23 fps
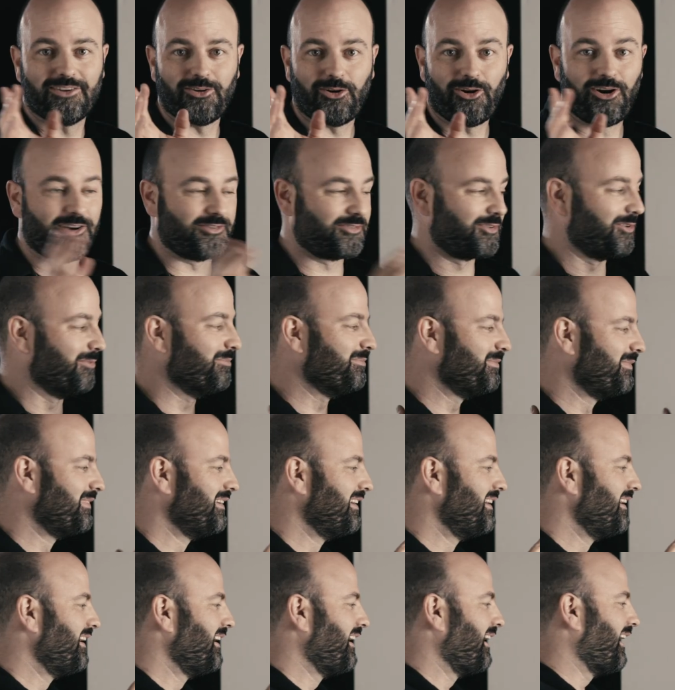awesome,
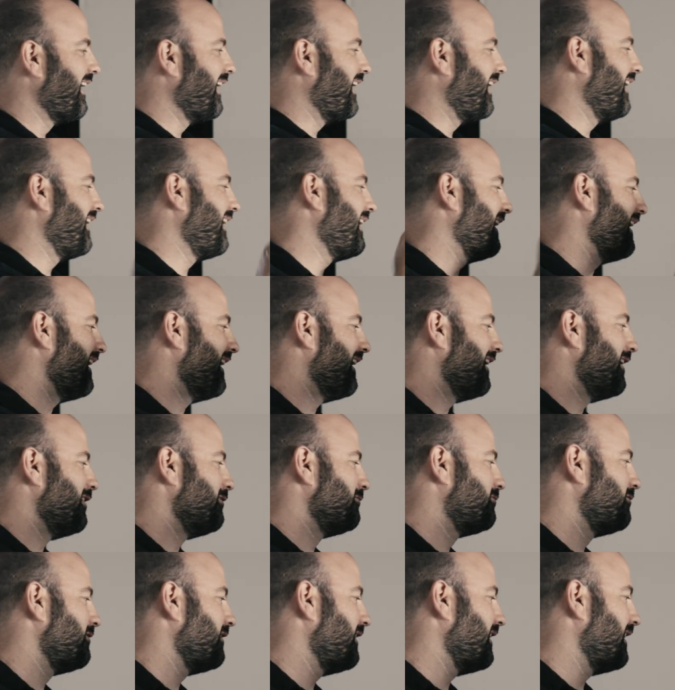I
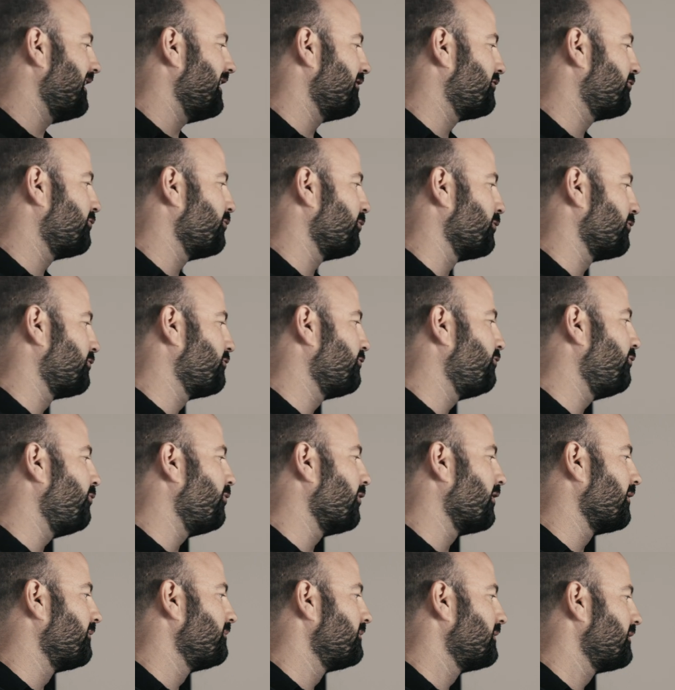have a source
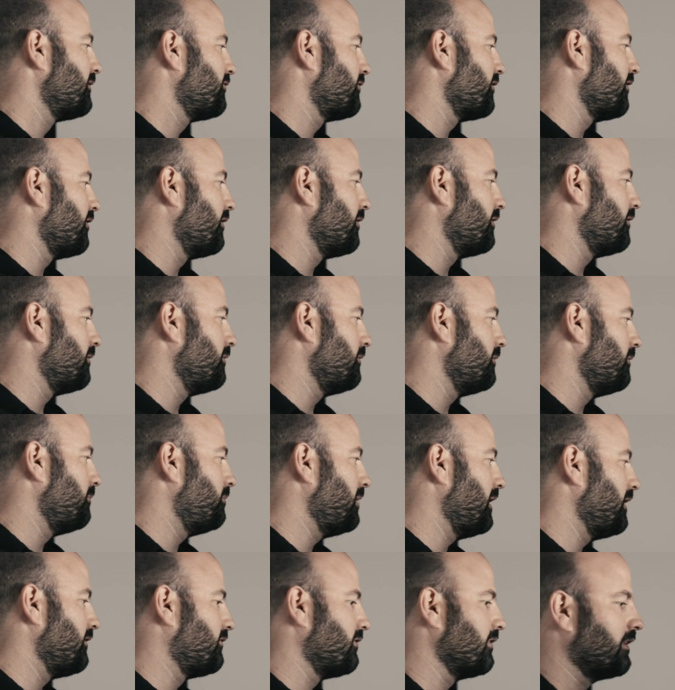four. So
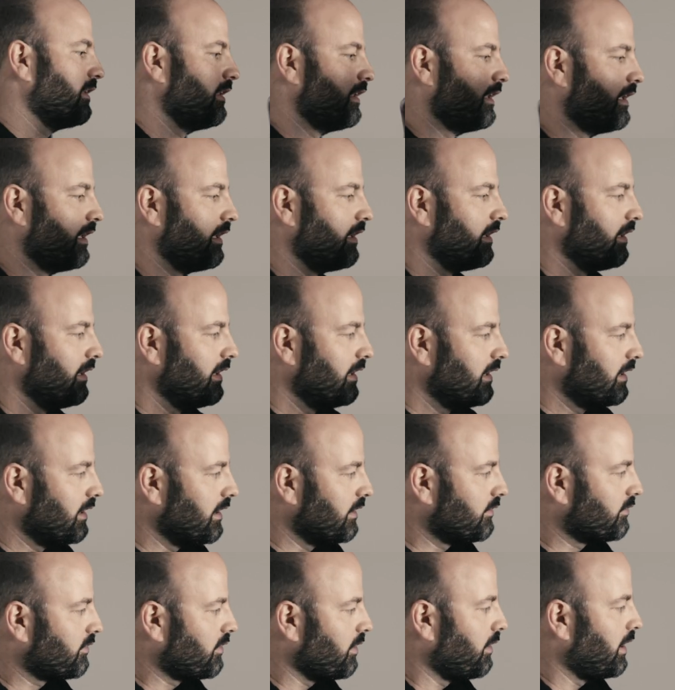basically,
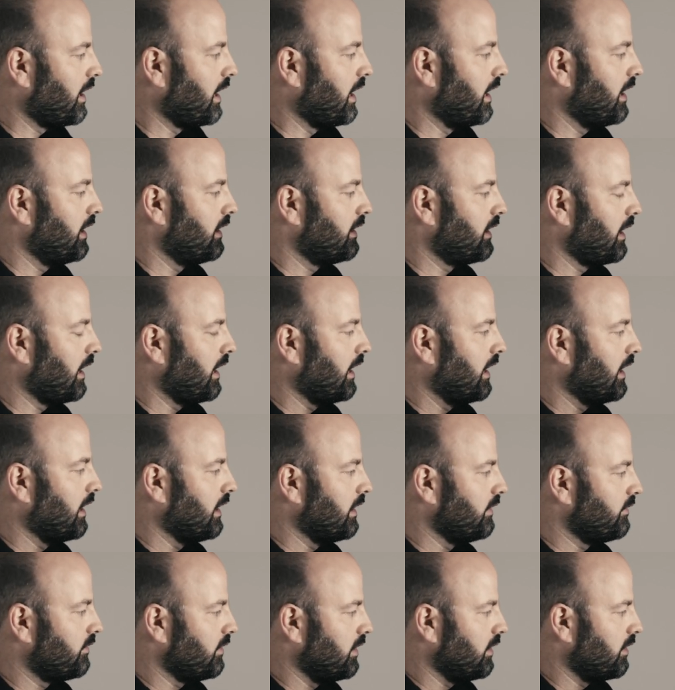let's go ahead
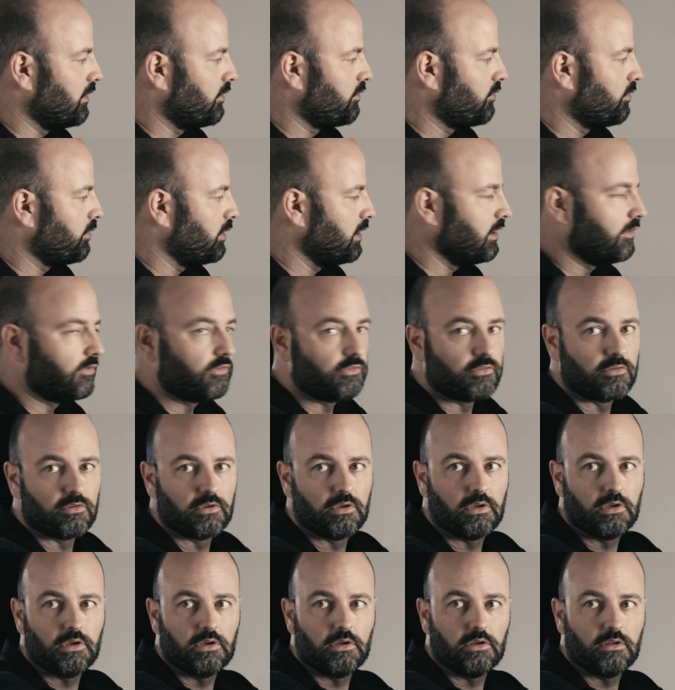and increase
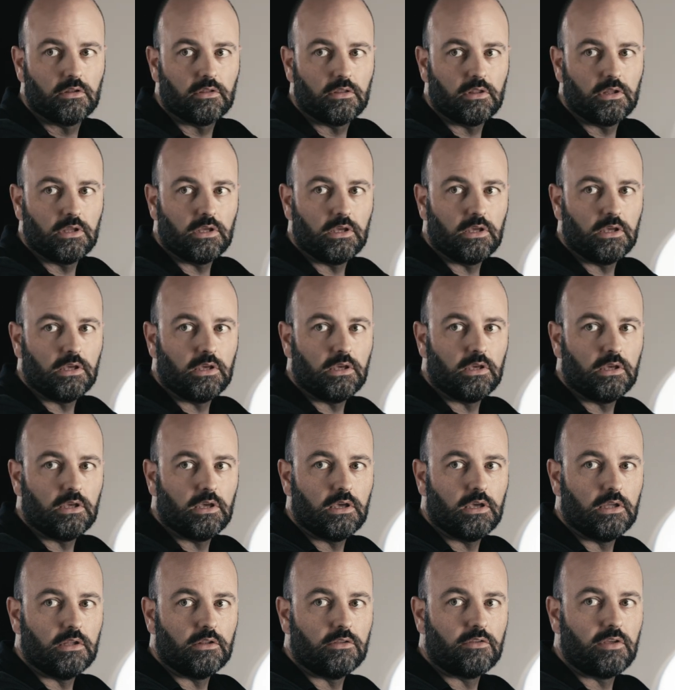the
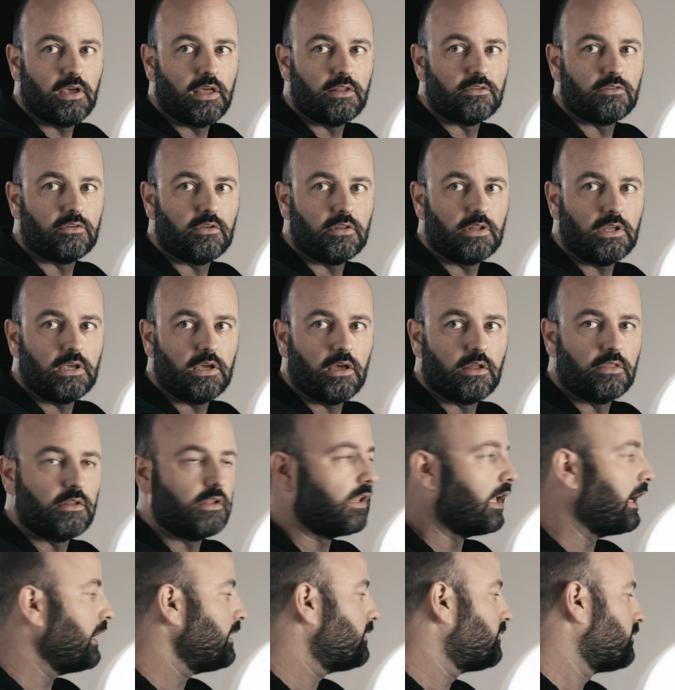intensity on the
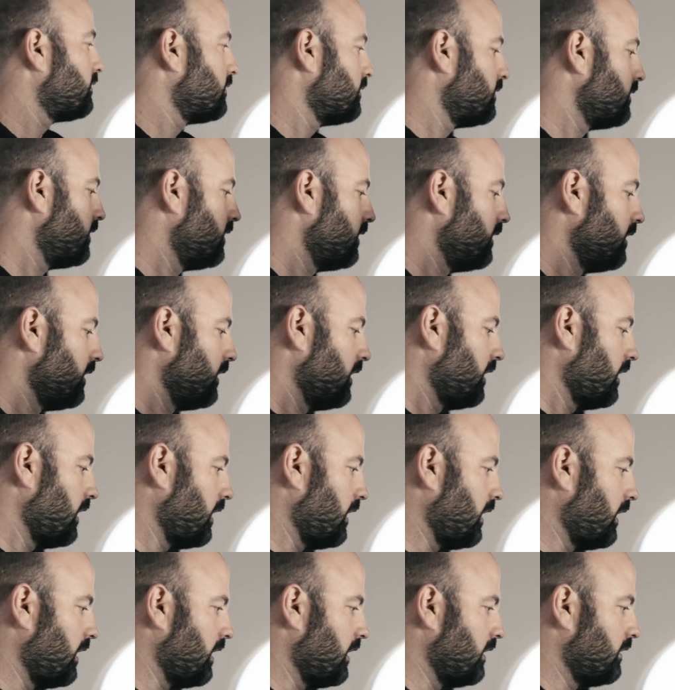light.
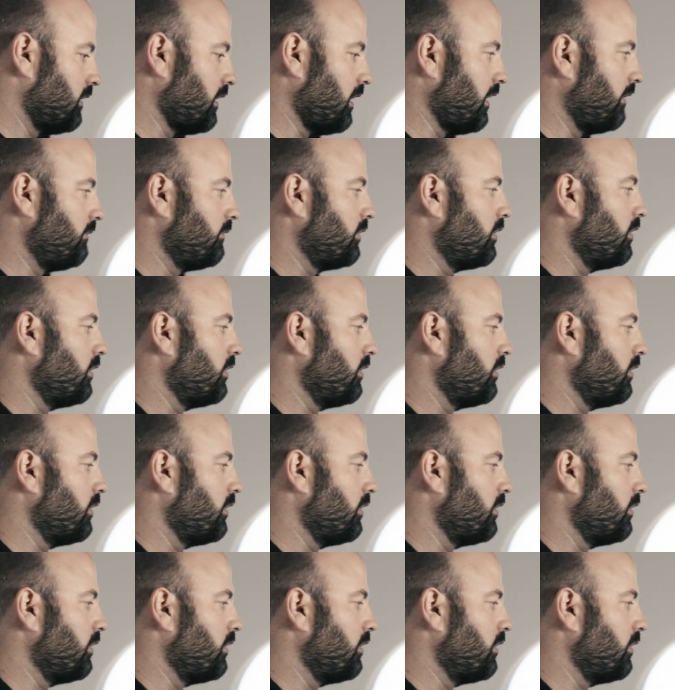And I'm